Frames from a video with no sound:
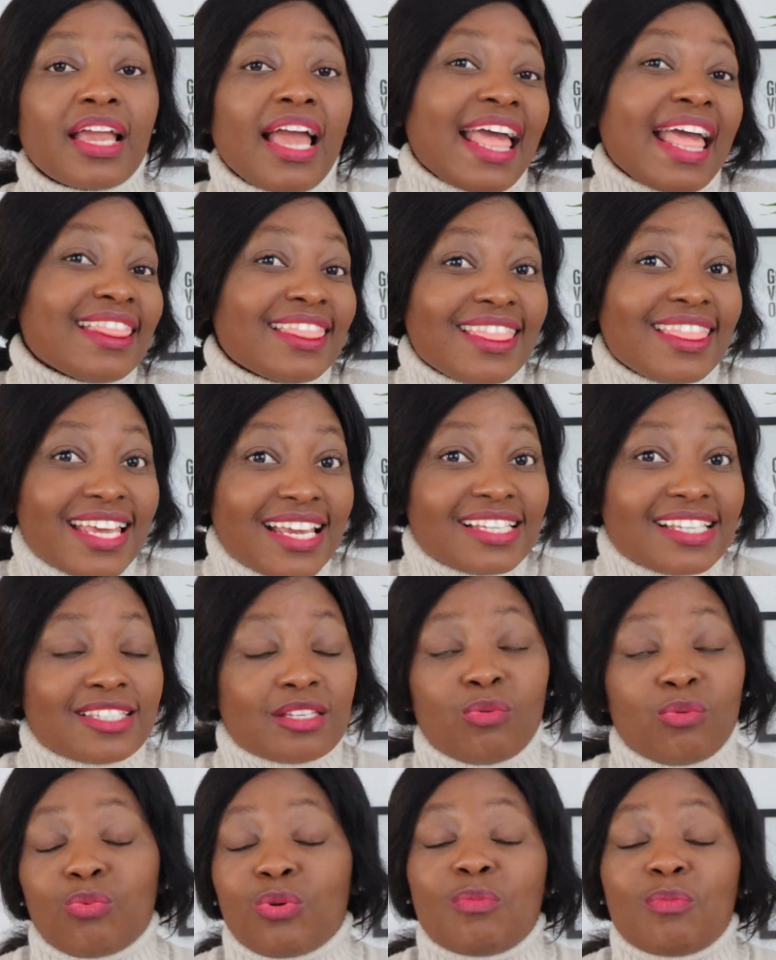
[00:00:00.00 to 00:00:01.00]
And
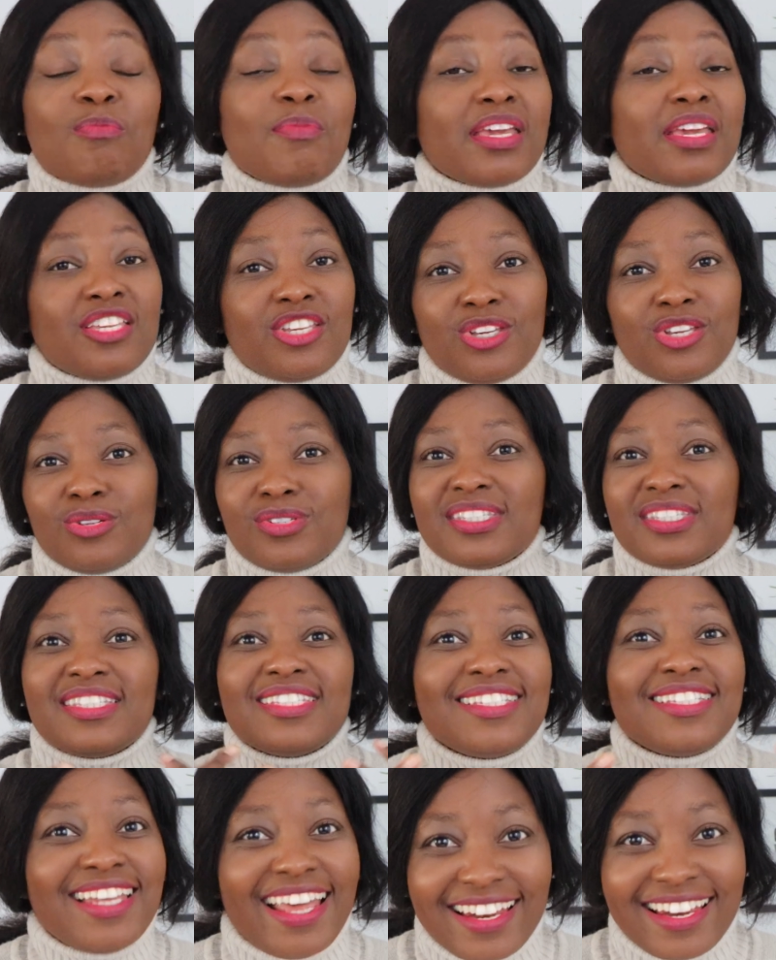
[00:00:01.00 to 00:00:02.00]
this will make you
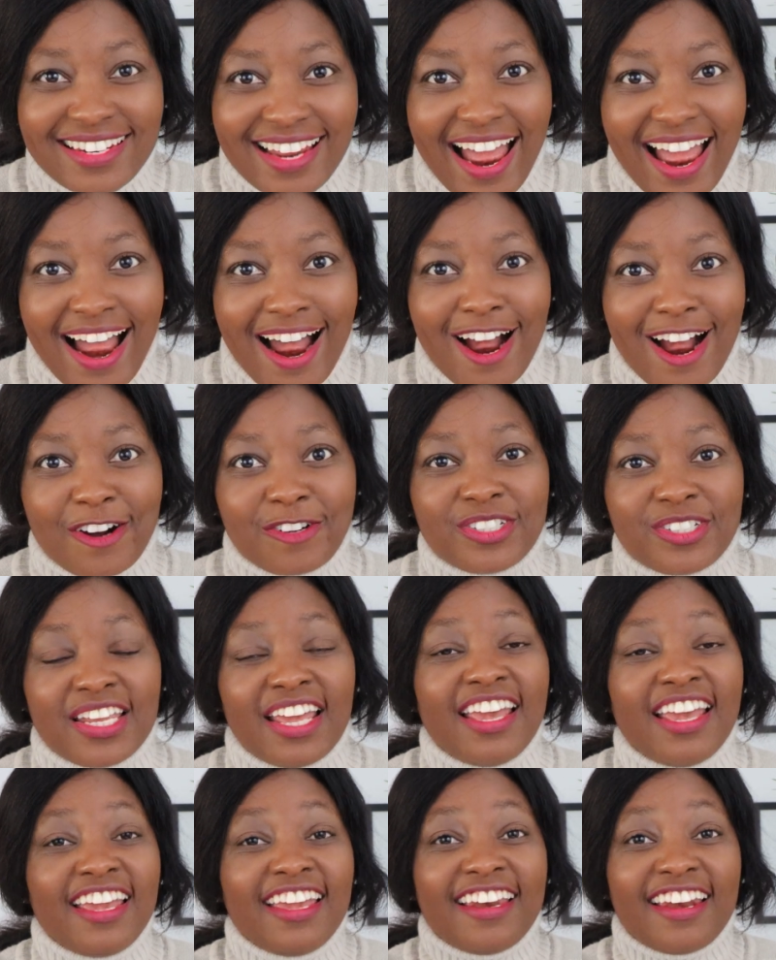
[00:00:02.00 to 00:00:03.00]
stand out
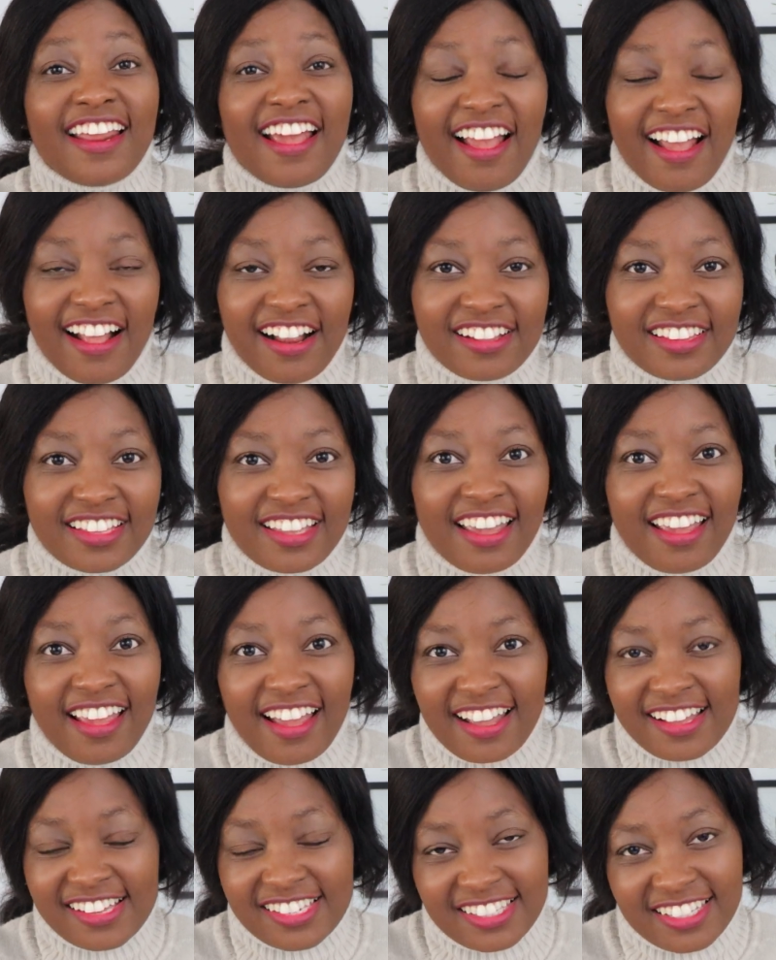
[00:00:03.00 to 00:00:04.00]
in a
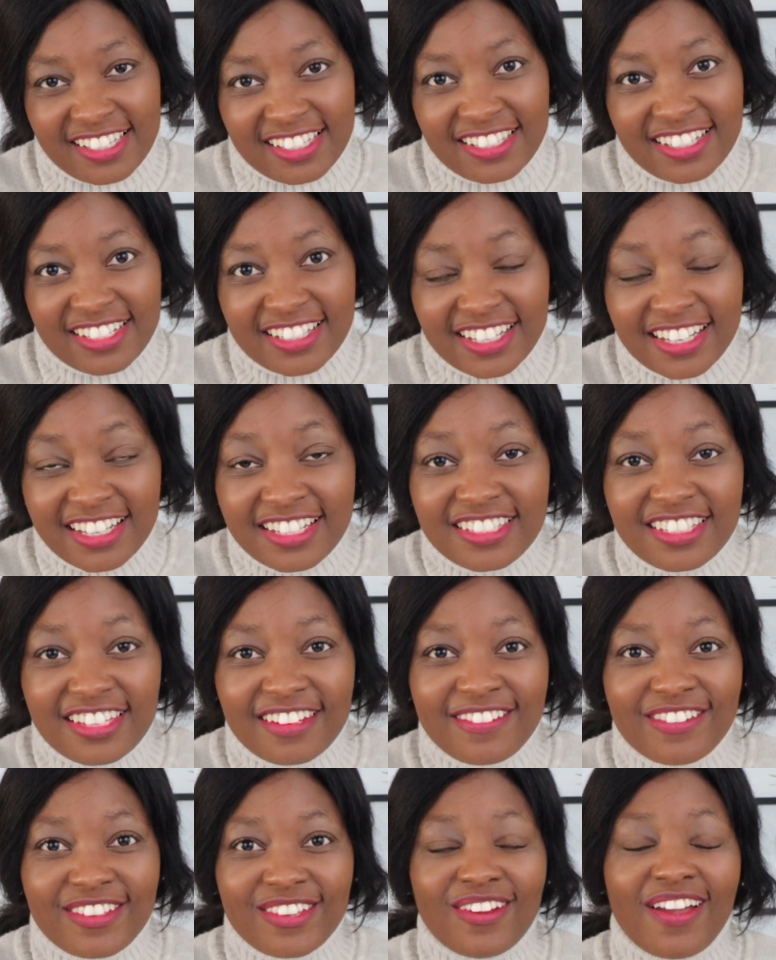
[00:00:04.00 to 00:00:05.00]
healthcare assistant
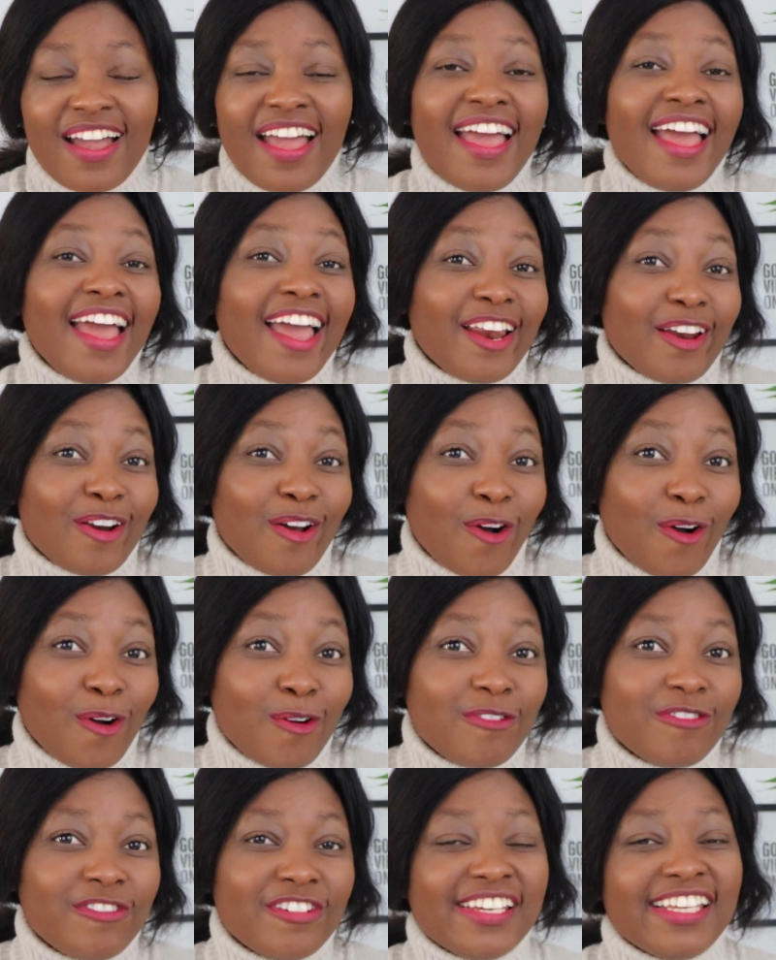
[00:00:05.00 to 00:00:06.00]
interview and
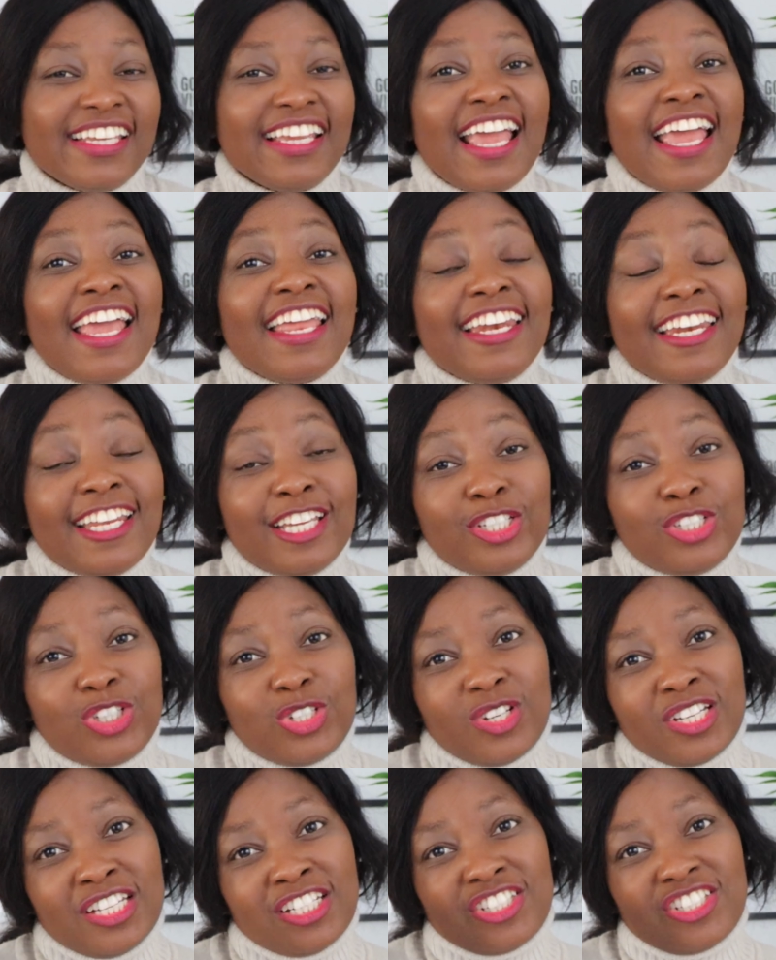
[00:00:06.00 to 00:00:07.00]
hopefully lead
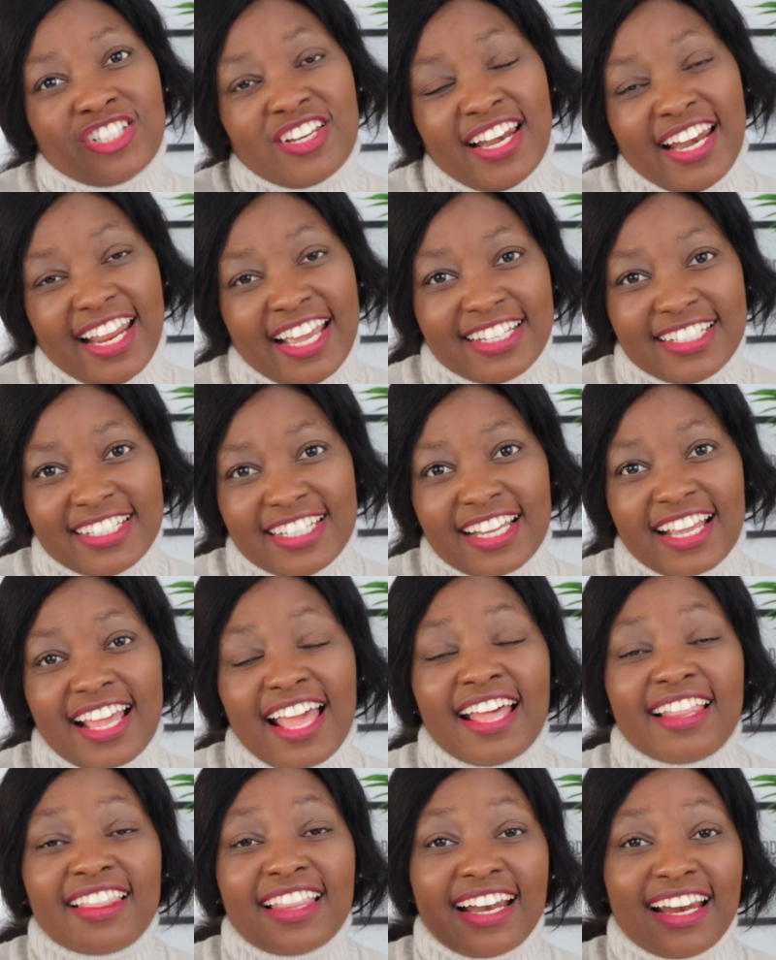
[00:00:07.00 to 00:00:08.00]
you into
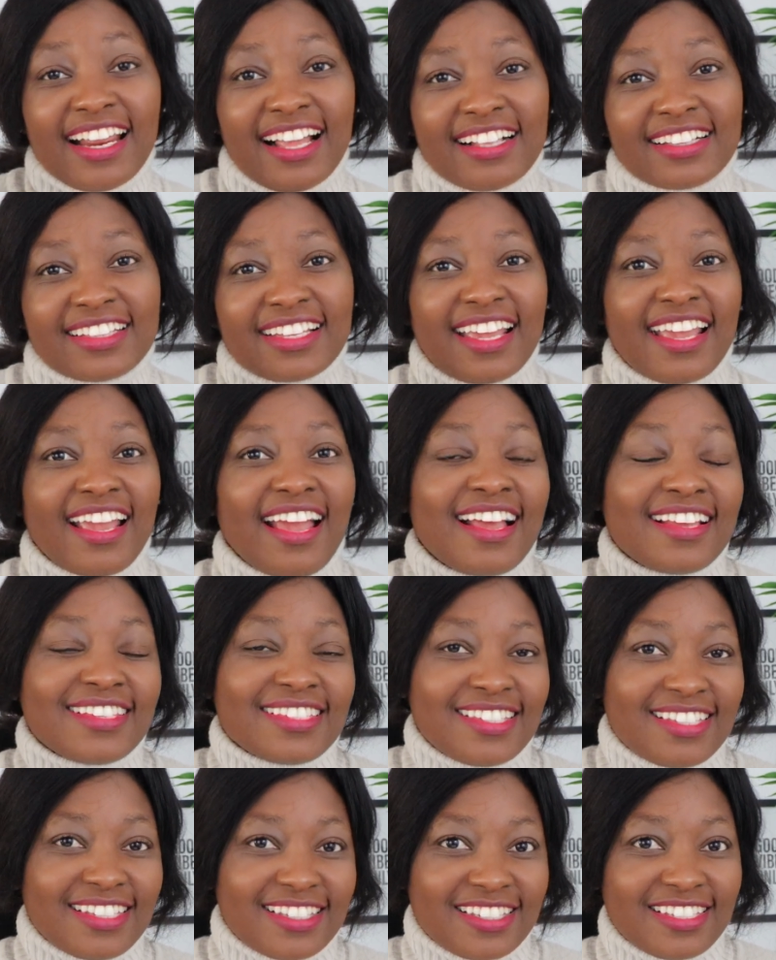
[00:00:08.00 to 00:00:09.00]
landing that healthcare
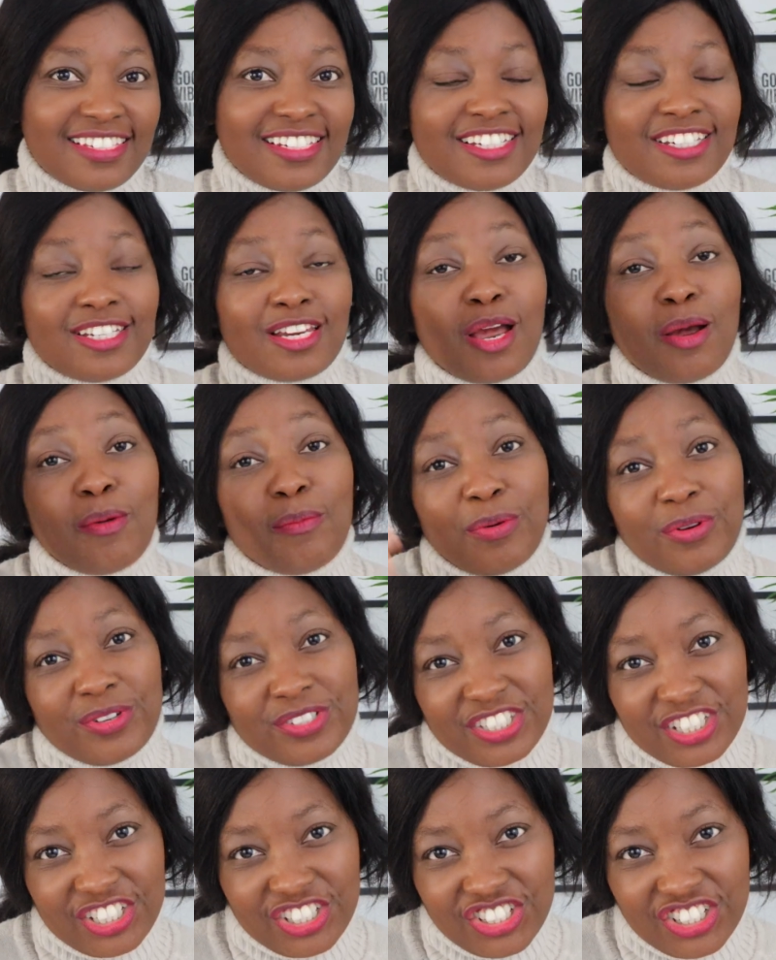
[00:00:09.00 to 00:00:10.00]
assistant
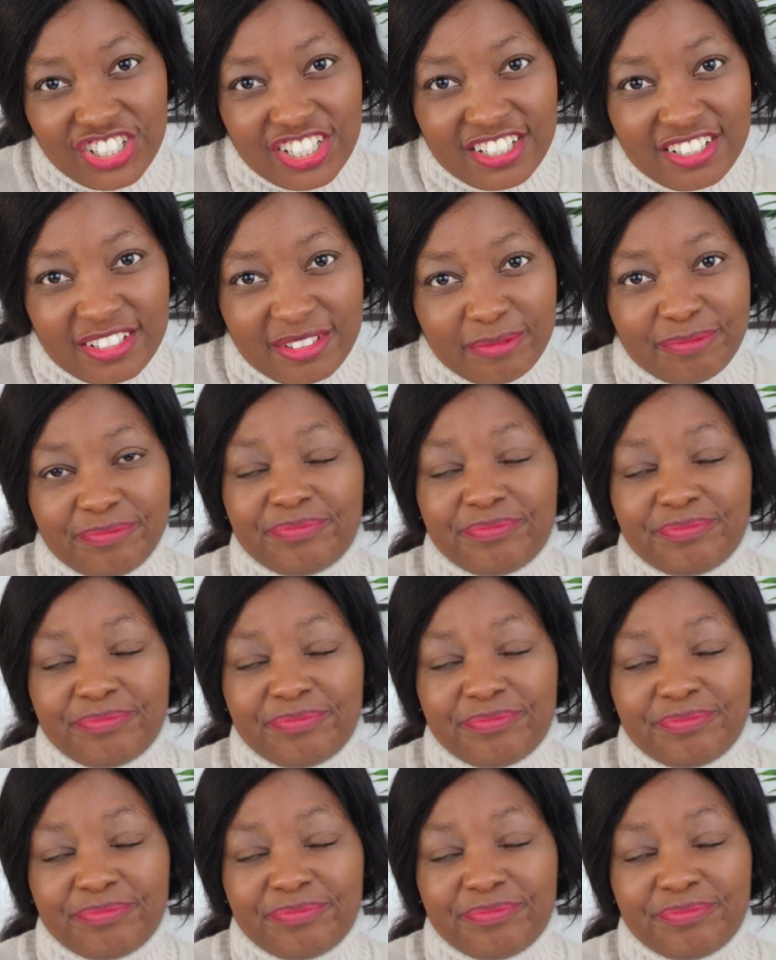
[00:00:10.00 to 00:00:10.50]
position.